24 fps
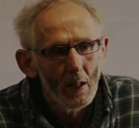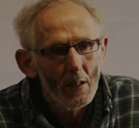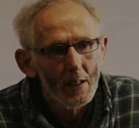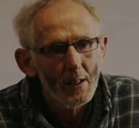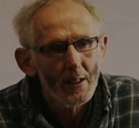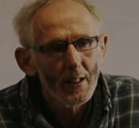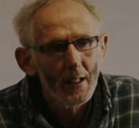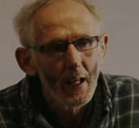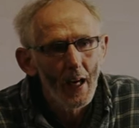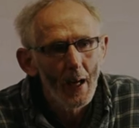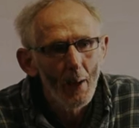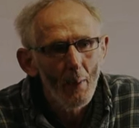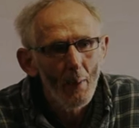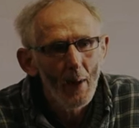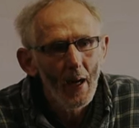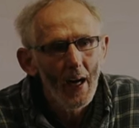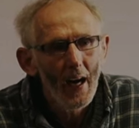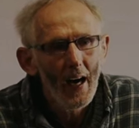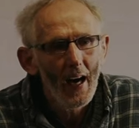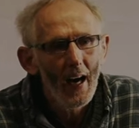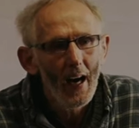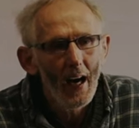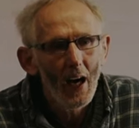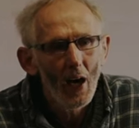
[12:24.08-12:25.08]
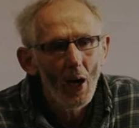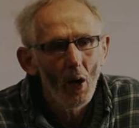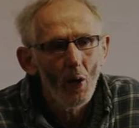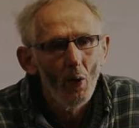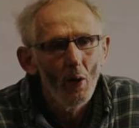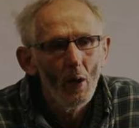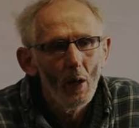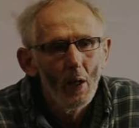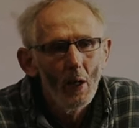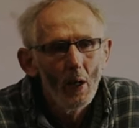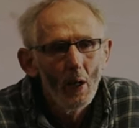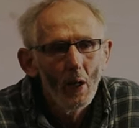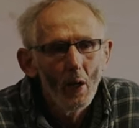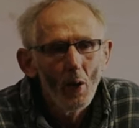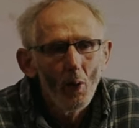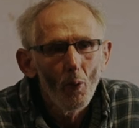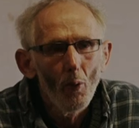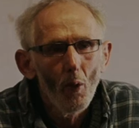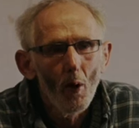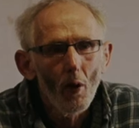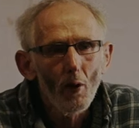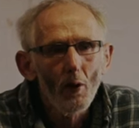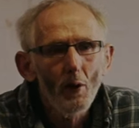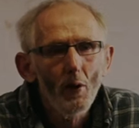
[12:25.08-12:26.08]
Somehow,
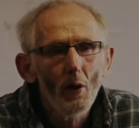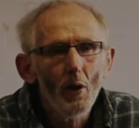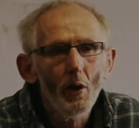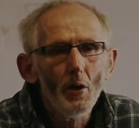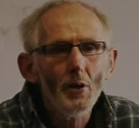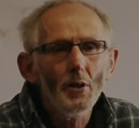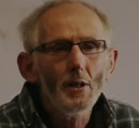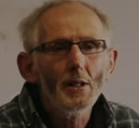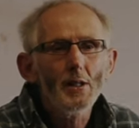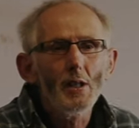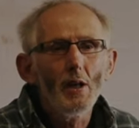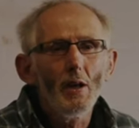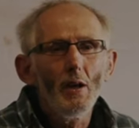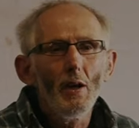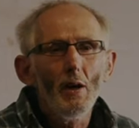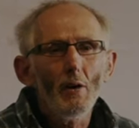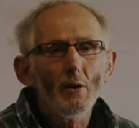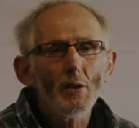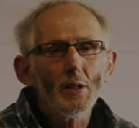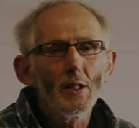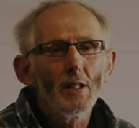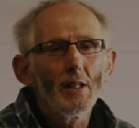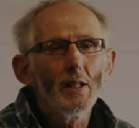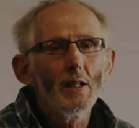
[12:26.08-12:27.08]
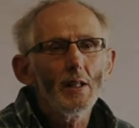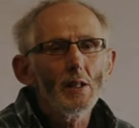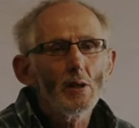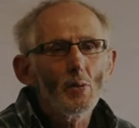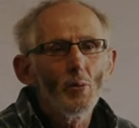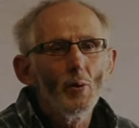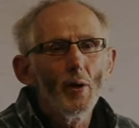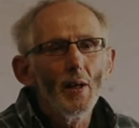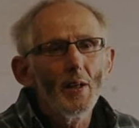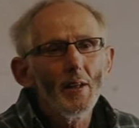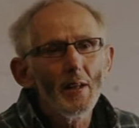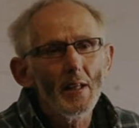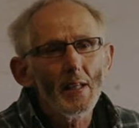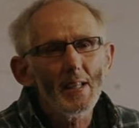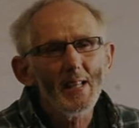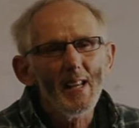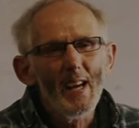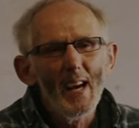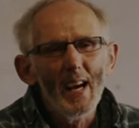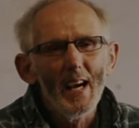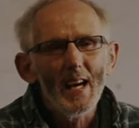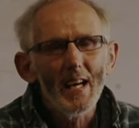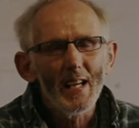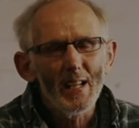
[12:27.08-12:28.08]
what God has allotted us with
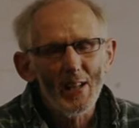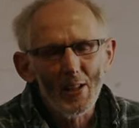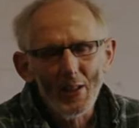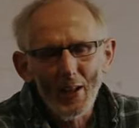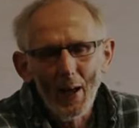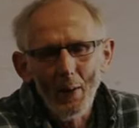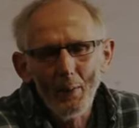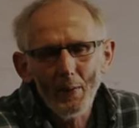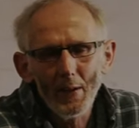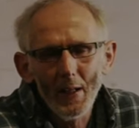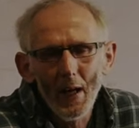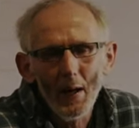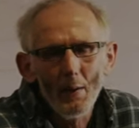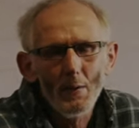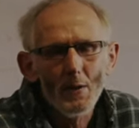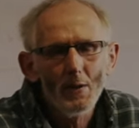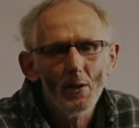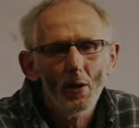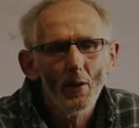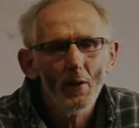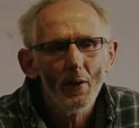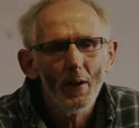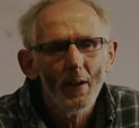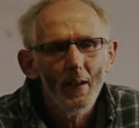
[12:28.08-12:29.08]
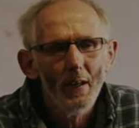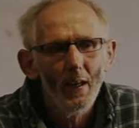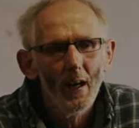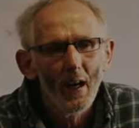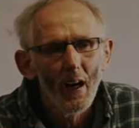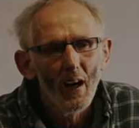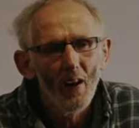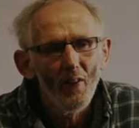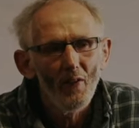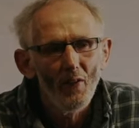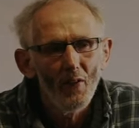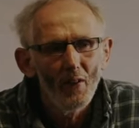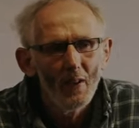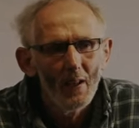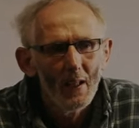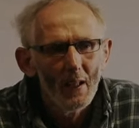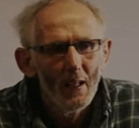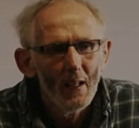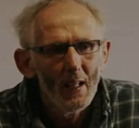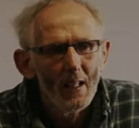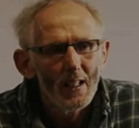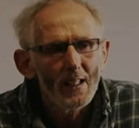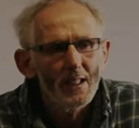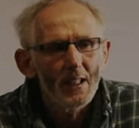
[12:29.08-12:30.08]
is sometimes not enough.
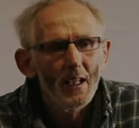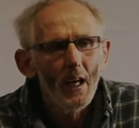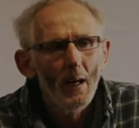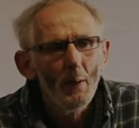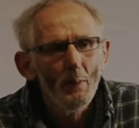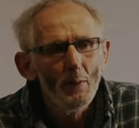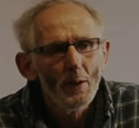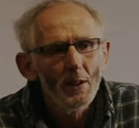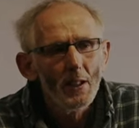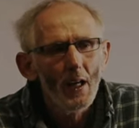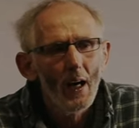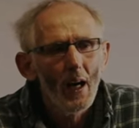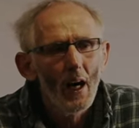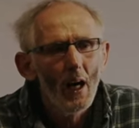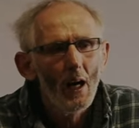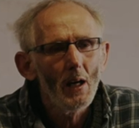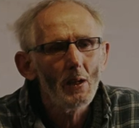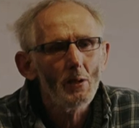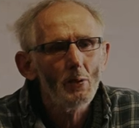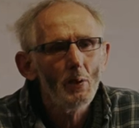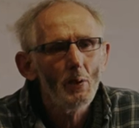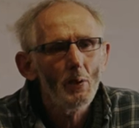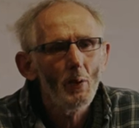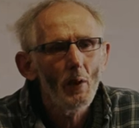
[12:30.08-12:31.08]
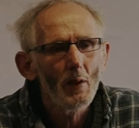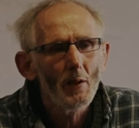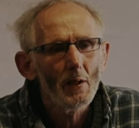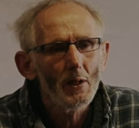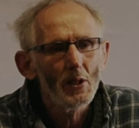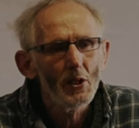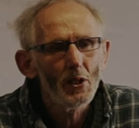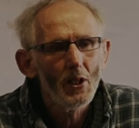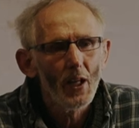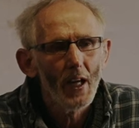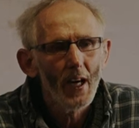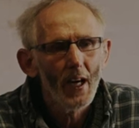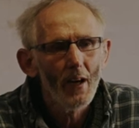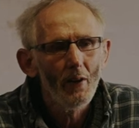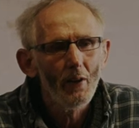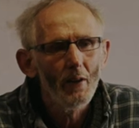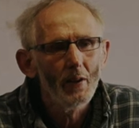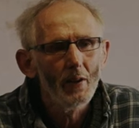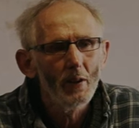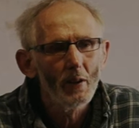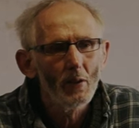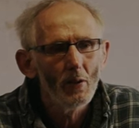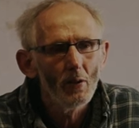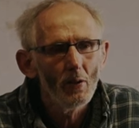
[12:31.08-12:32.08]
Sometimes we want to share
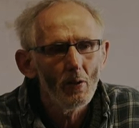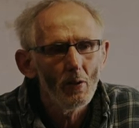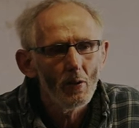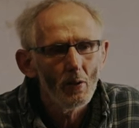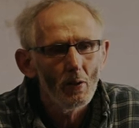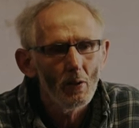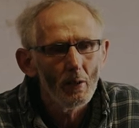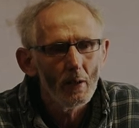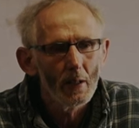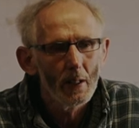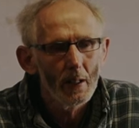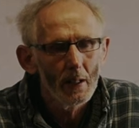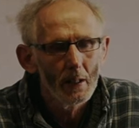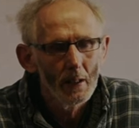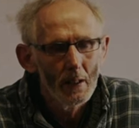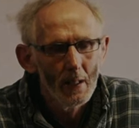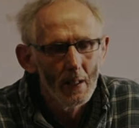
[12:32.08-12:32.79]
in the glory.